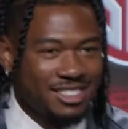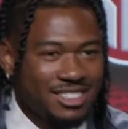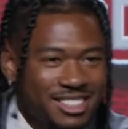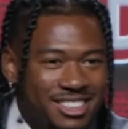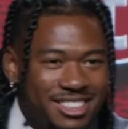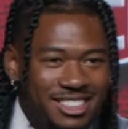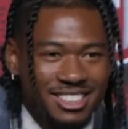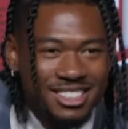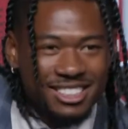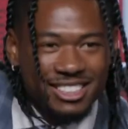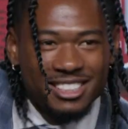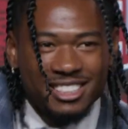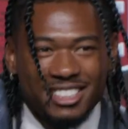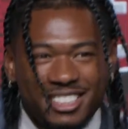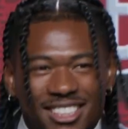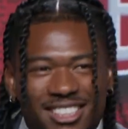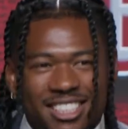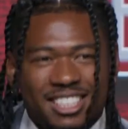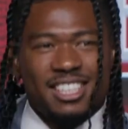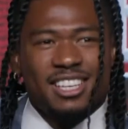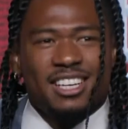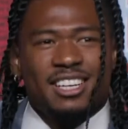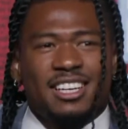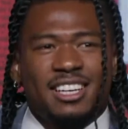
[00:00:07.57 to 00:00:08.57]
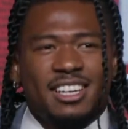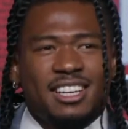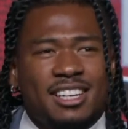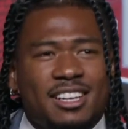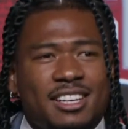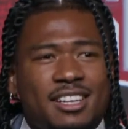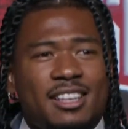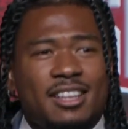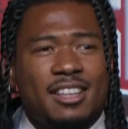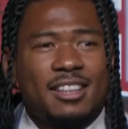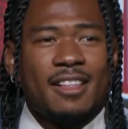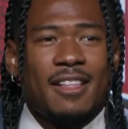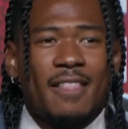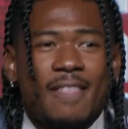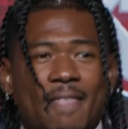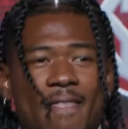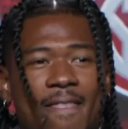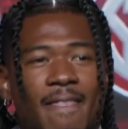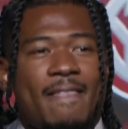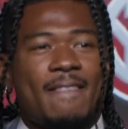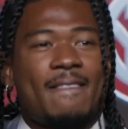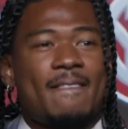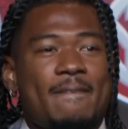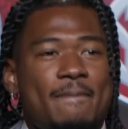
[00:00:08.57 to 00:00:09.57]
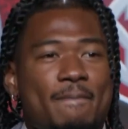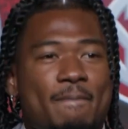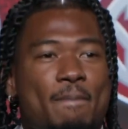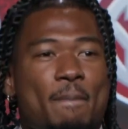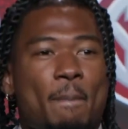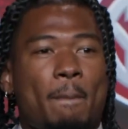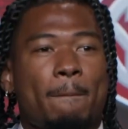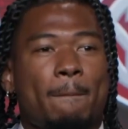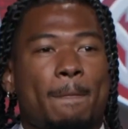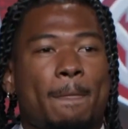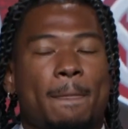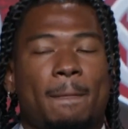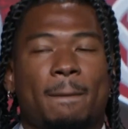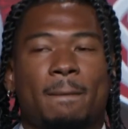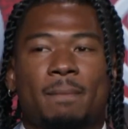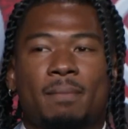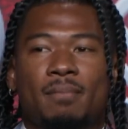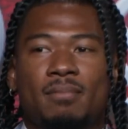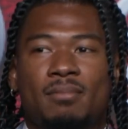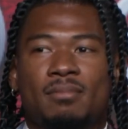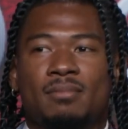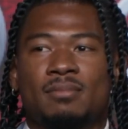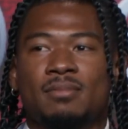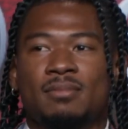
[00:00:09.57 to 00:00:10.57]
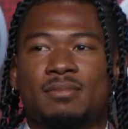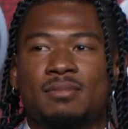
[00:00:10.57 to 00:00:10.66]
Metchie the third here. He has a welcoming remarks.